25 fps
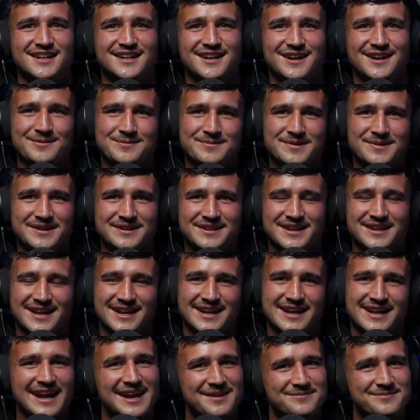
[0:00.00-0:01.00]
I remember I'd
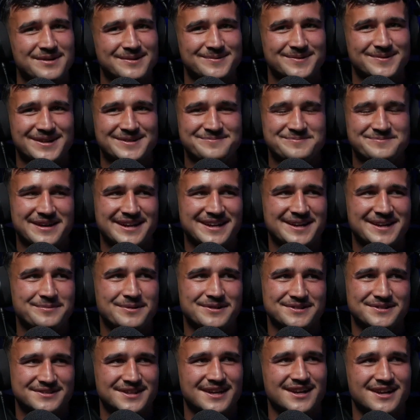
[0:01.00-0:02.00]
like had my mind made up.
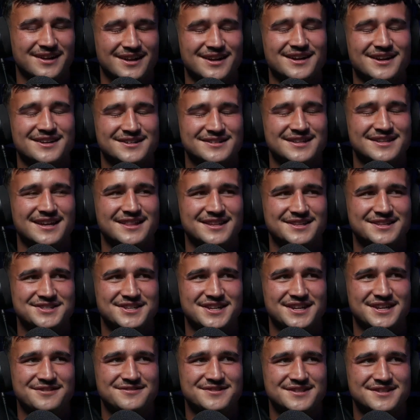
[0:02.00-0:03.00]
I was like, I'm going to stay at the
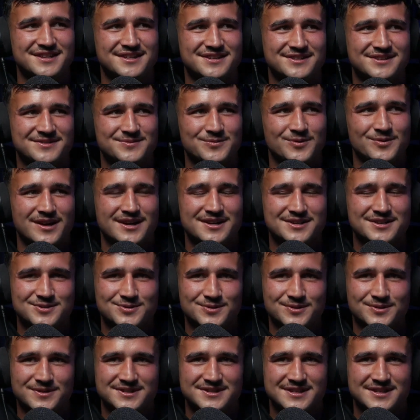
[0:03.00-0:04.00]
Chiefs and
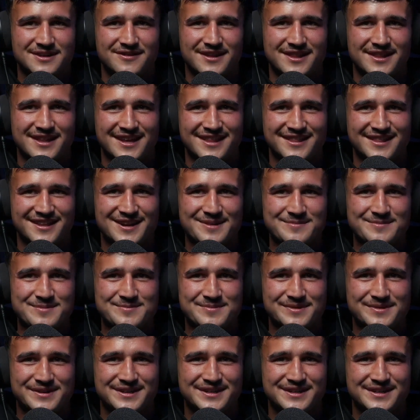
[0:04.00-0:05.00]
Waikato and stuff like that. And then I
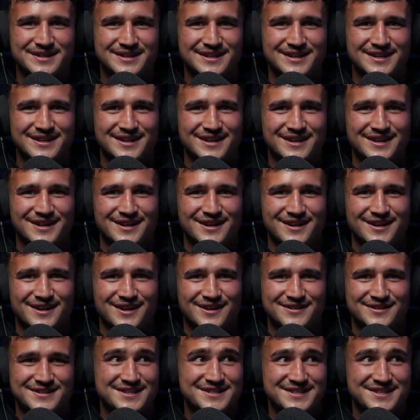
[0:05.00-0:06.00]
remember
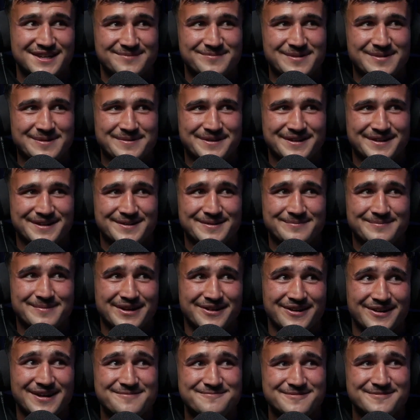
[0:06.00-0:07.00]
I was actually at my
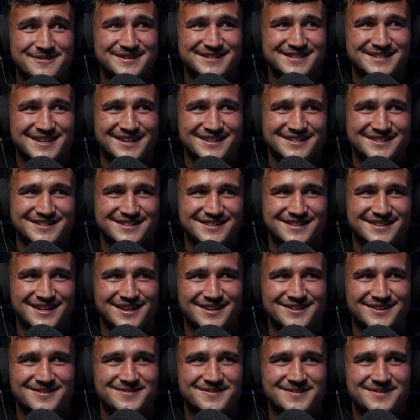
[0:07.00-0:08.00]
grandparents' house
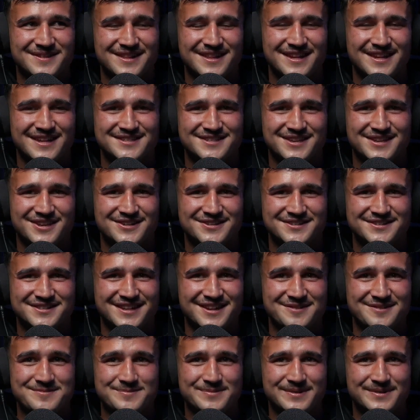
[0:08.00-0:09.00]
down on the East Coast,
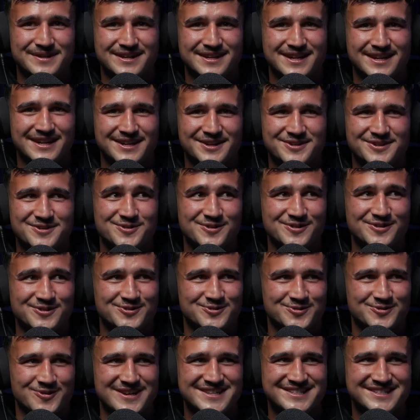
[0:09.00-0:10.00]
and I remember getting a call and it
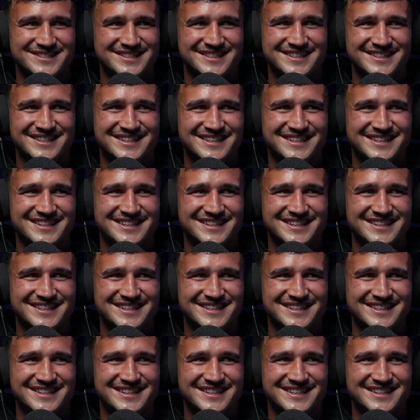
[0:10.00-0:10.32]
was Razor.